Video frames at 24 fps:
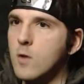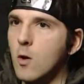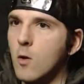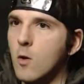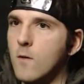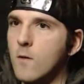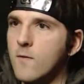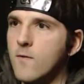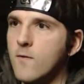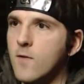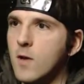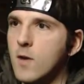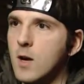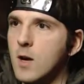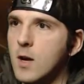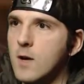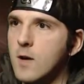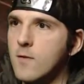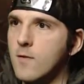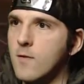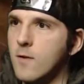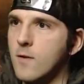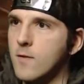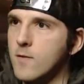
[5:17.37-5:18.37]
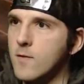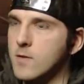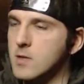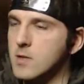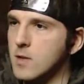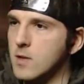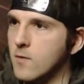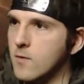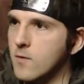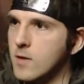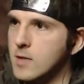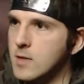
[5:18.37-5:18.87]
a lot further.
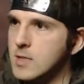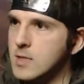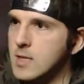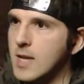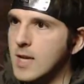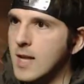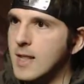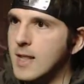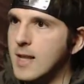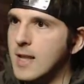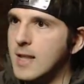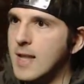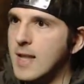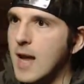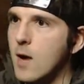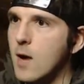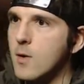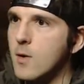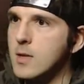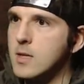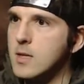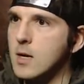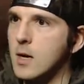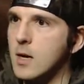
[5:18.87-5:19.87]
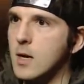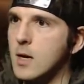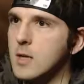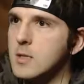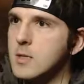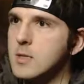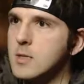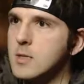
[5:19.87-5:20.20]
Yeah, now it does.